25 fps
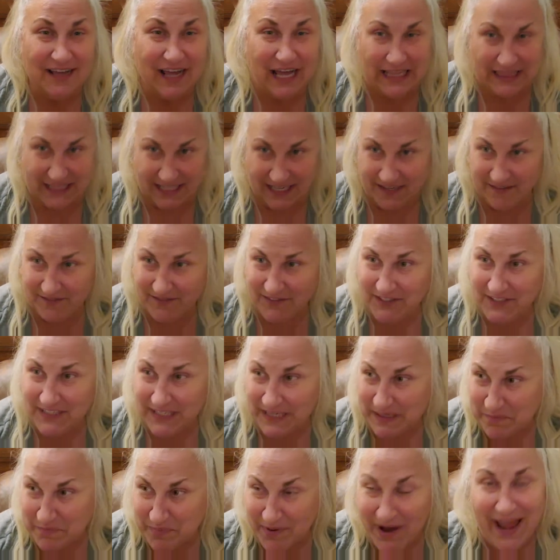A lot of you
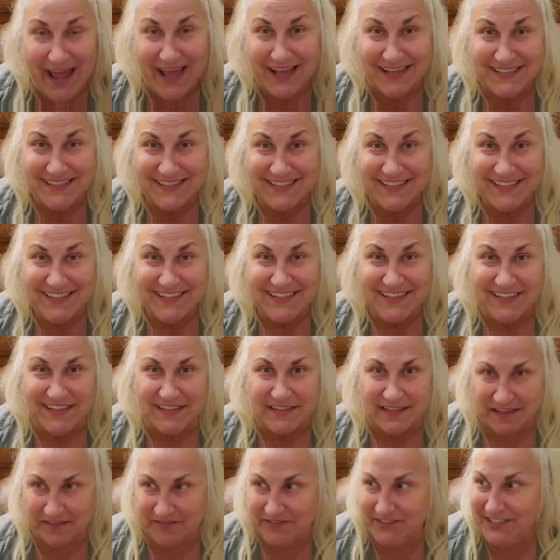like brass. A
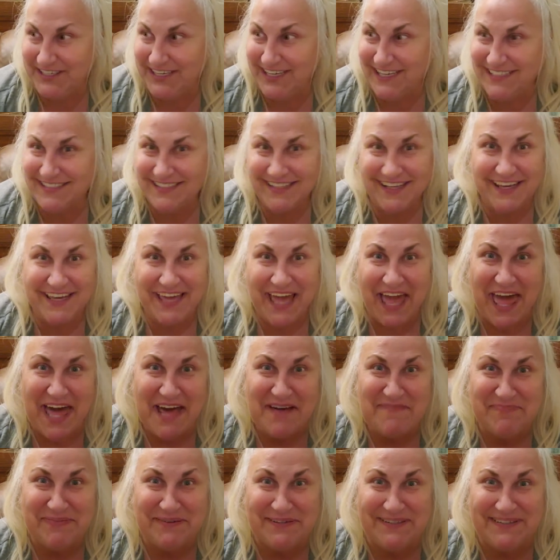lot of you guys like
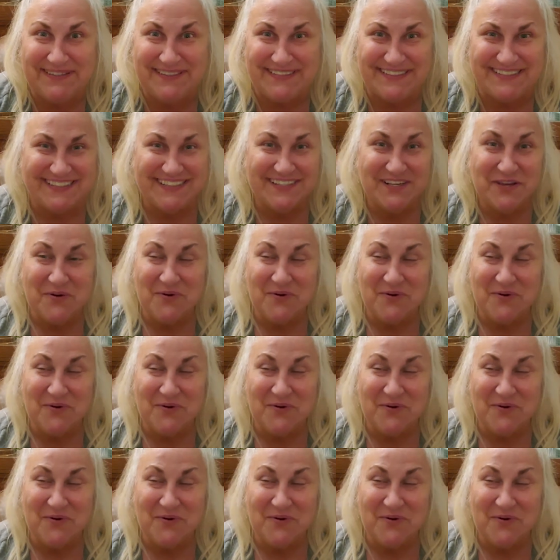apples.